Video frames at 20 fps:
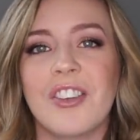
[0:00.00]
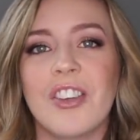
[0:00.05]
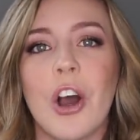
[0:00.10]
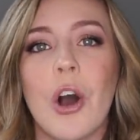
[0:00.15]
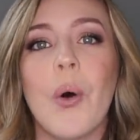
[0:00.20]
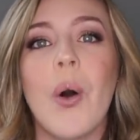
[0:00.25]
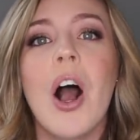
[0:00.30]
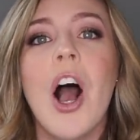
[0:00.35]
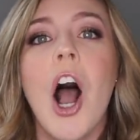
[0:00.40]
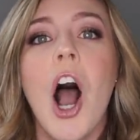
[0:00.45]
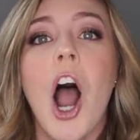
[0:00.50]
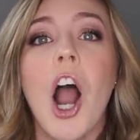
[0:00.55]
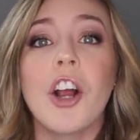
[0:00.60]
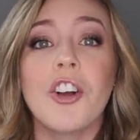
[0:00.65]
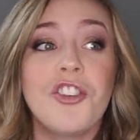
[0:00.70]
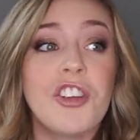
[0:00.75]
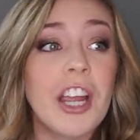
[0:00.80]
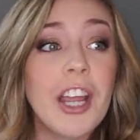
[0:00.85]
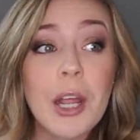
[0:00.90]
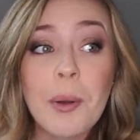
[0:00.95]
So our
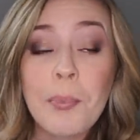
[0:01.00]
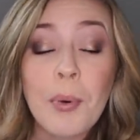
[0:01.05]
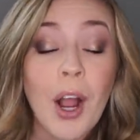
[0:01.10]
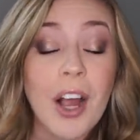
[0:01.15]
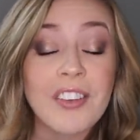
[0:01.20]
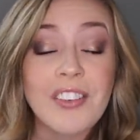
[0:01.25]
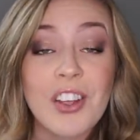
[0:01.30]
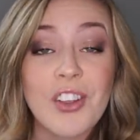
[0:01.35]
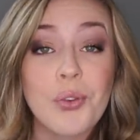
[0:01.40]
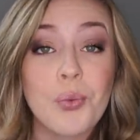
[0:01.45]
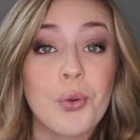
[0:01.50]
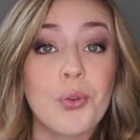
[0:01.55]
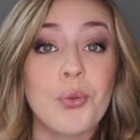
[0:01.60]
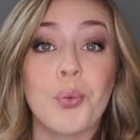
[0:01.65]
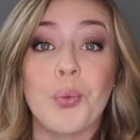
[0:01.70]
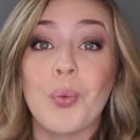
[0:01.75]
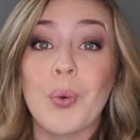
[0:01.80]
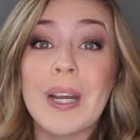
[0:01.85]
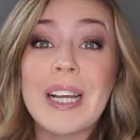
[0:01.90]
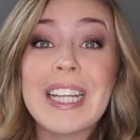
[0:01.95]
check-in process was
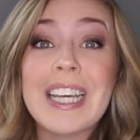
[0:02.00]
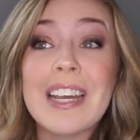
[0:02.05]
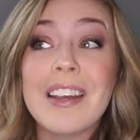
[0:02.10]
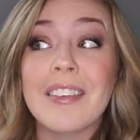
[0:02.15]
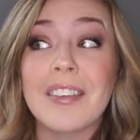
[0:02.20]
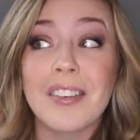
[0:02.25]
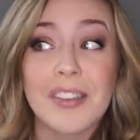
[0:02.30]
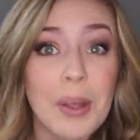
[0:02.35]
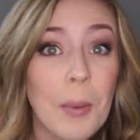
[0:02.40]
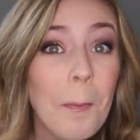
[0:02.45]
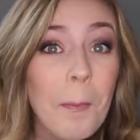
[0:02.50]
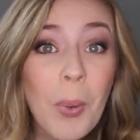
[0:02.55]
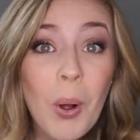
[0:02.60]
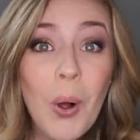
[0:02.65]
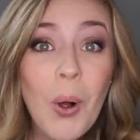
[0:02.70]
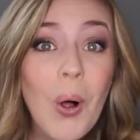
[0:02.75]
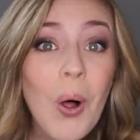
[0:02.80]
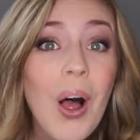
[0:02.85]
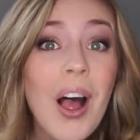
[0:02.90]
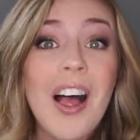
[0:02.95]
really
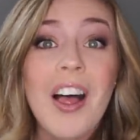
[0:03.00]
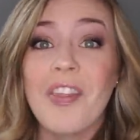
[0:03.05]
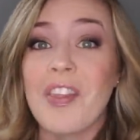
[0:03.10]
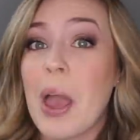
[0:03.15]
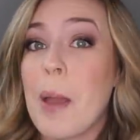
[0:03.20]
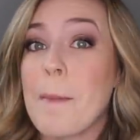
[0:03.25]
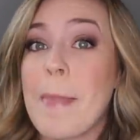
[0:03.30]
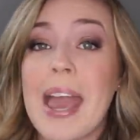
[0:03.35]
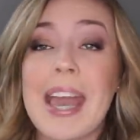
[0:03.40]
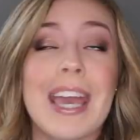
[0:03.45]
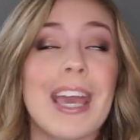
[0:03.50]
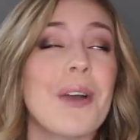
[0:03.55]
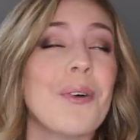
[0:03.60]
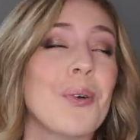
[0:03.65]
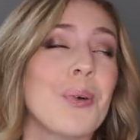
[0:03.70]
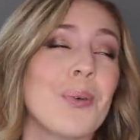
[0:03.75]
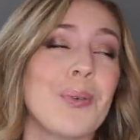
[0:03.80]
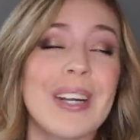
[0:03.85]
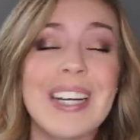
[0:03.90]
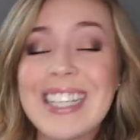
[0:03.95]
simple, they make it
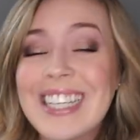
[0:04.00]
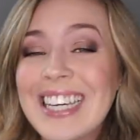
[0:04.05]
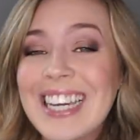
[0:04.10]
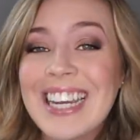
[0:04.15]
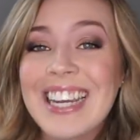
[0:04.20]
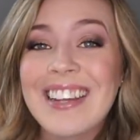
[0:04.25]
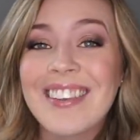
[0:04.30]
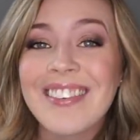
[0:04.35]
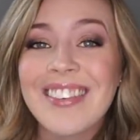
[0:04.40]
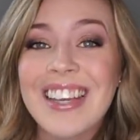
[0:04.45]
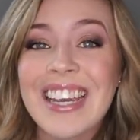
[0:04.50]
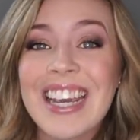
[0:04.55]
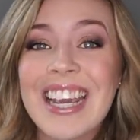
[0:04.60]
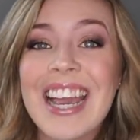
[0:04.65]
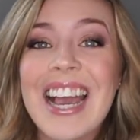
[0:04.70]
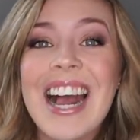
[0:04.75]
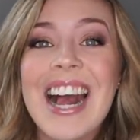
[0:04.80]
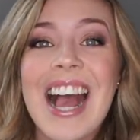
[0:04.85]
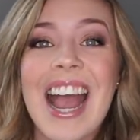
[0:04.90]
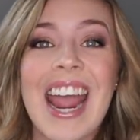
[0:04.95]
really
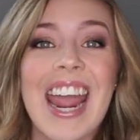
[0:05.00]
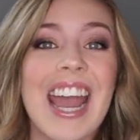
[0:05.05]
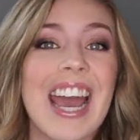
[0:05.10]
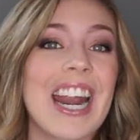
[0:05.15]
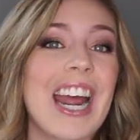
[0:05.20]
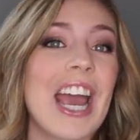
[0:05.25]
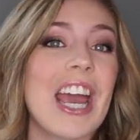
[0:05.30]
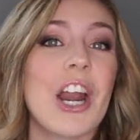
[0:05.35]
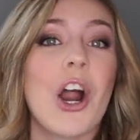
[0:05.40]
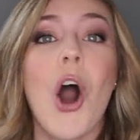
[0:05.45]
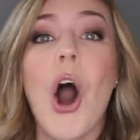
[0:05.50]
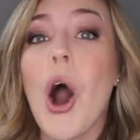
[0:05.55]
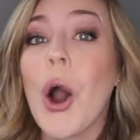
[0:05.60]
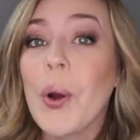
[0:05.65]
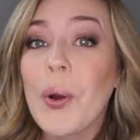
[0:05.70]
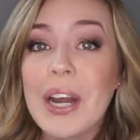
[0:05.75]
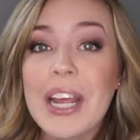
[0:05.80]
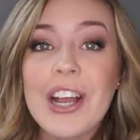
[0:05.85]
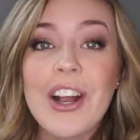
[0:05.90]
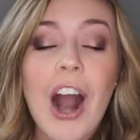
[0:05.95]
easy, and I had
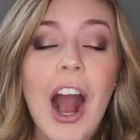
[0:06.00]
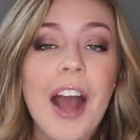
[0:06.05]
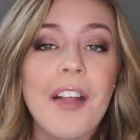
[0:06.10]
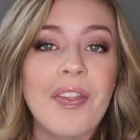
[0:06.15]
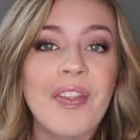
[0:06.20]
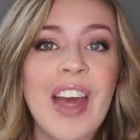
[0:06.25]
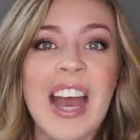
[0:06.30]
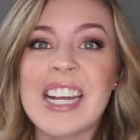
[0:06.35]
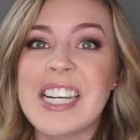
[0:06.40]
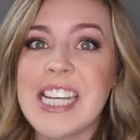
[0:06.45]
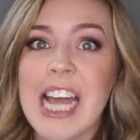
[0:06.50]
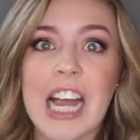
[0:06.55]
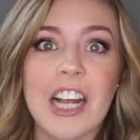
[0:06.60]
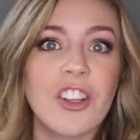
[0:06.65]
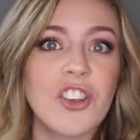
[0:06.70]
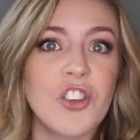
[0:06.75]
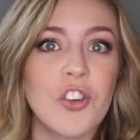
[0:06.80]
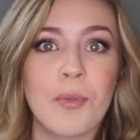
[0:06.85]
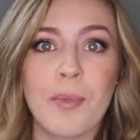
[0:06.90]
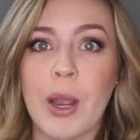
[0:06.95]
already gotten that
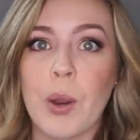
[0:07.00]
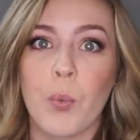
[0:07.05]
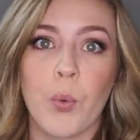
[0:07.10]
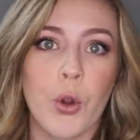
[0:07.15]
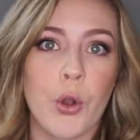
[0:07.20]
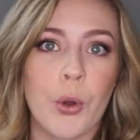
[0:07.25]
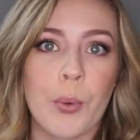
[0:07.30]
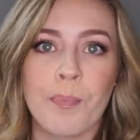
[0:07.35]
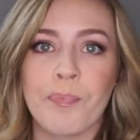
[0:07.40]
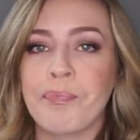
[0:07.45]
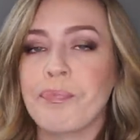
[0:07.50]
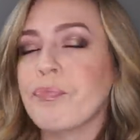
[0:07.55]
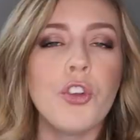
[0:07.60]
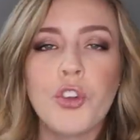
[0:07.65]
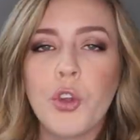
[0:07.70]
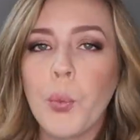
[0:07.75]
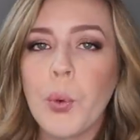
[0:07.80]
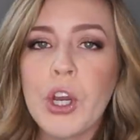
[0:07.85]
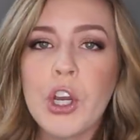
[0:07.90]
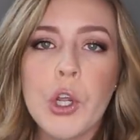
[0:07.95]
text for my room,
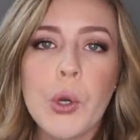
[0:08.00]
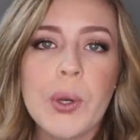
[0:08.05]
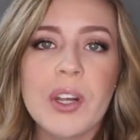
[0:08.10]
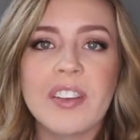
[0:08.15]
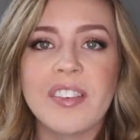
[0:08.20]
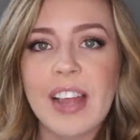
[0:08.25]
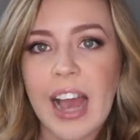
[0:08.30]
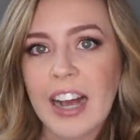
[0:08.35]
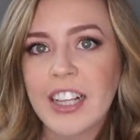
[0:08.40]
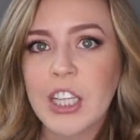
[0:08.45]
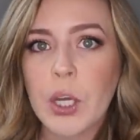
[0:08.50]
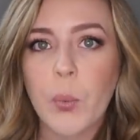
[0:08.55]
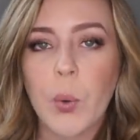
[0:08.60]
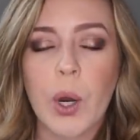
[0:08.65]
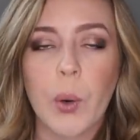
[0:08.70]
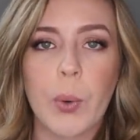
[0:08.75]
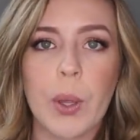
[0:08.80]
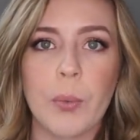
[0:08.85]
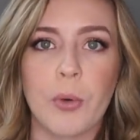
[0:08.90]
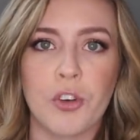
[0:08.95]
so we knew exactly
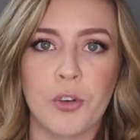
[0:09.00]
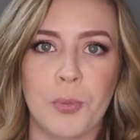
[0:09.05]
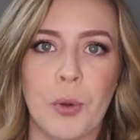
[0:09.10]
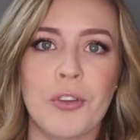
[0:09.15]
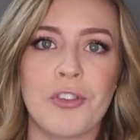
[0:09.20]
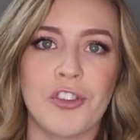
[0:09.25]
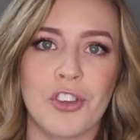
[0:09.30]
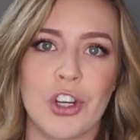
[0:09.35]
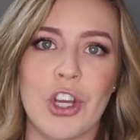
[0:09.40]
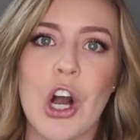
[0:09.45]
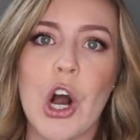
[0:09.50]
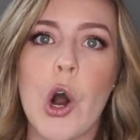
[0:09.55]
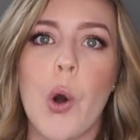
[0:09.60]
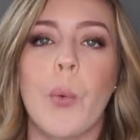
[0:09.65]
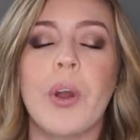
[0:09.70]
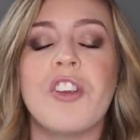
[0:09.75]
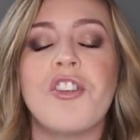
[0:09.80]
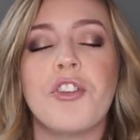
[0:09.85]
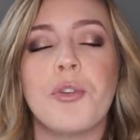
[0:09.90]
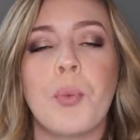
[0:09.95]
where we were supposed to go.
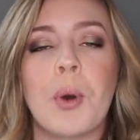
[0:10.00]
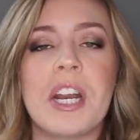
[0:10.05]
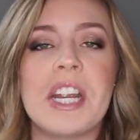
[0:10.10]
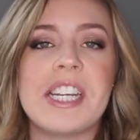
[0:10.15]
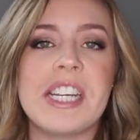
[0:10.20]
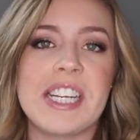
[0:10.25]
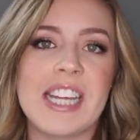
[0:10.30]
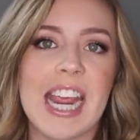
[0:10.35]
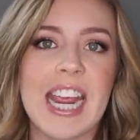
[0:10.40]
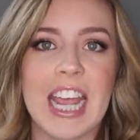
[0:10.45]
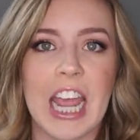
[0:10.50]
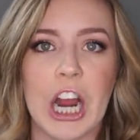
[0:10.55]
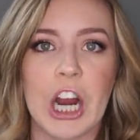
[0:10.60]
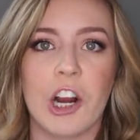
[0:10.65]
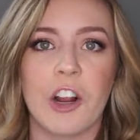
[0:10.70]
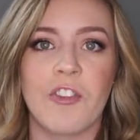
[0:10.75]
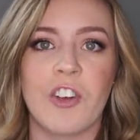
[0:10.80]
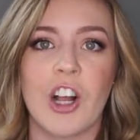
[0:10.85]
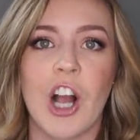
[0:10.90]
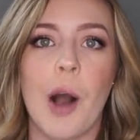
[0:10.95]
We just wanted to take
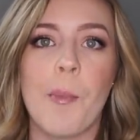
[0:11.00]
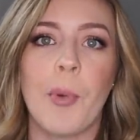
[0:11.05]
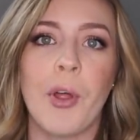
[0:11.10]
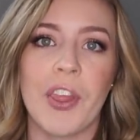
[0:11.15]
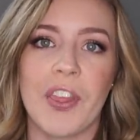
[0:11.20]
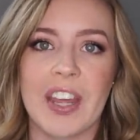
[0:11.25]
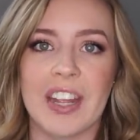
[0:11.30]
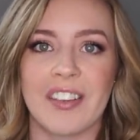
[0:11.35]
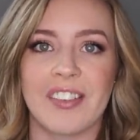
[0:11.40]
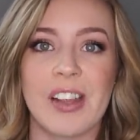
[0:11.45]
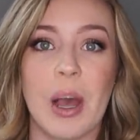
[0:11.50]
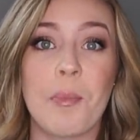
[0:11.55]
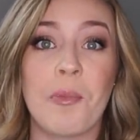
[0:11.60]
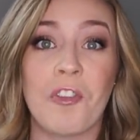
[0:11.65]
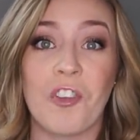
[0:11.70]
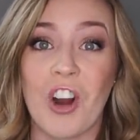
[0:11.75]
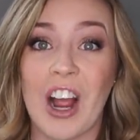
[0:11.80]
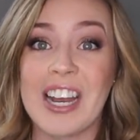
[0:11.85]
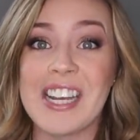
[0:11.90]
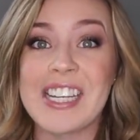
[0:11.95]
care of a couple things up
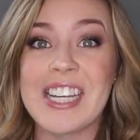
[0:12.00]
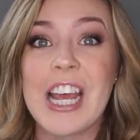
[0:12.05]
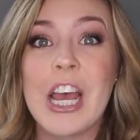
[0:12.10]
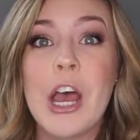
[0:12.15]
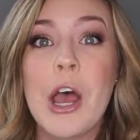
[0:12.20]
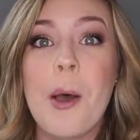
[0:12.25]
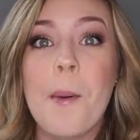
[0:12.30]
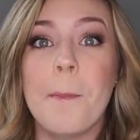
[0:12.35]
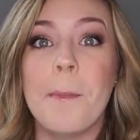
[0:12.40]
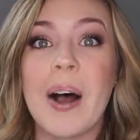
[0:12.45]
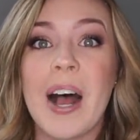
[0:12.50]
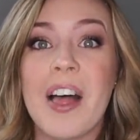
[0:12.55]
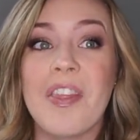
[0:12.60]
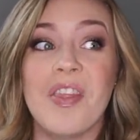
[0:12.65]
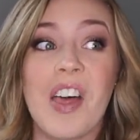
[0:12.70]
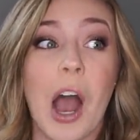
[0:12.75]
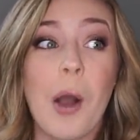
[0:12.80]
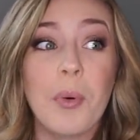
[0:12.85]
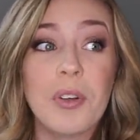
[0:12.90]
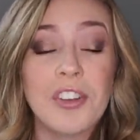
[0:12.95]
front, but
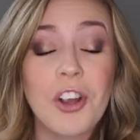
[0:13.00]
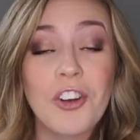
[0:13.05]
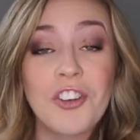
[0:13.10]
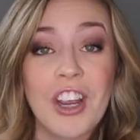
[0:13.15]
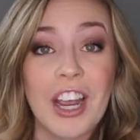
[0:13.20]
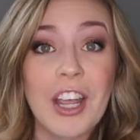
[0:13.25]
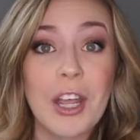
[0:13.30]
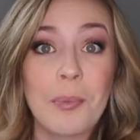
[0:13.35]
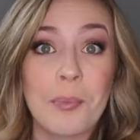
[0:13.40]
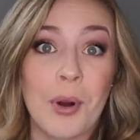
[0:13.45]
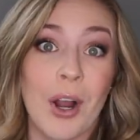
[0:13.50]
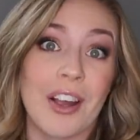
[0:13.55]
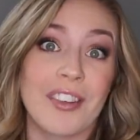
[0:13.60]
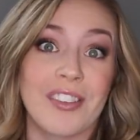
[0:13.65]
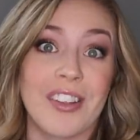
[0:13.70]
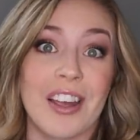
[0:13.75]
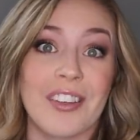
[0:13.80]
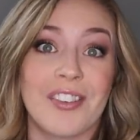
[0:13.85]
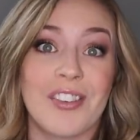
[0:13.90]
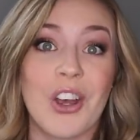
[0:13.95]
that was our check-in
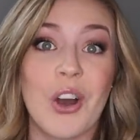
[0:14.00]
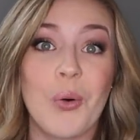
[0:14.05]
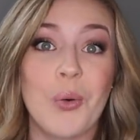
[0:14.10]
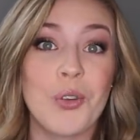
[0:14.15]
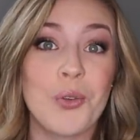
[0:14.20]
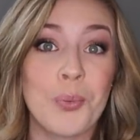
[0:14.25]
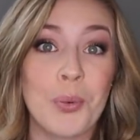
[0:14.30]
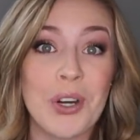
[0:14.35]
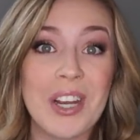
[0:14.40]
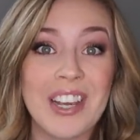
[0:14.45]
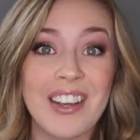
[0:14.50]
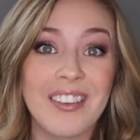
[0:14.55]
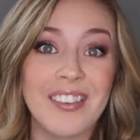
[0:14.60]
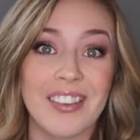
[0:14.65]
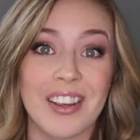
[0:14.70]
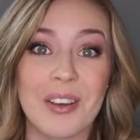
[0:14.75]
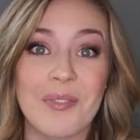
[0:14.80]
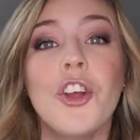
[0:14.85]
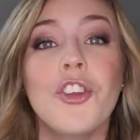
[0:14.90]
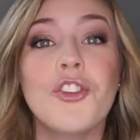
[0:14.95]
process, so it was pretty easy.